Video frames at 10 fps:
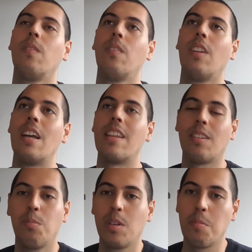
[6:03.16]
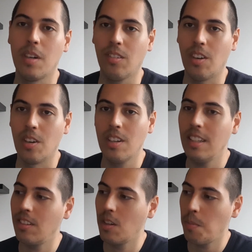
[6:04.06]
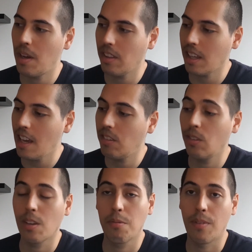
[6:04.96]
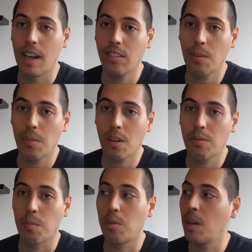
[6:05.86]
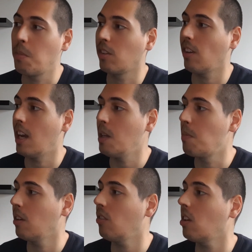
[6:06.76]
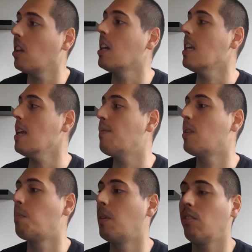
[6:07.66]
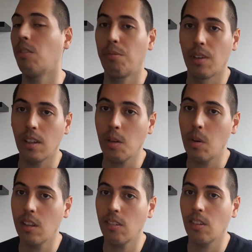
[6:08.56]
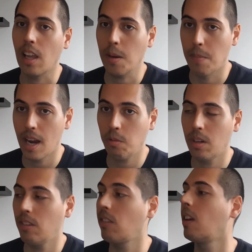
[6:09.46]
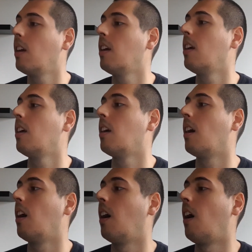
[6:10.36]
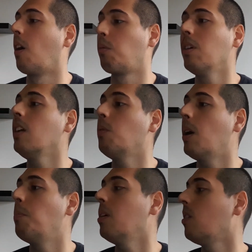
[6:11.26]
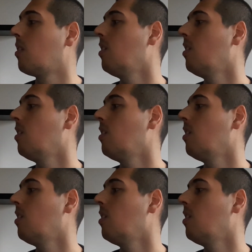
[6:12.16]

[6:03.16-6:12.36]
And that's pretty much all you need to know about the case. You can find something for pretty much any budget. Even the budget-friendly ones, like mine was, are really well built.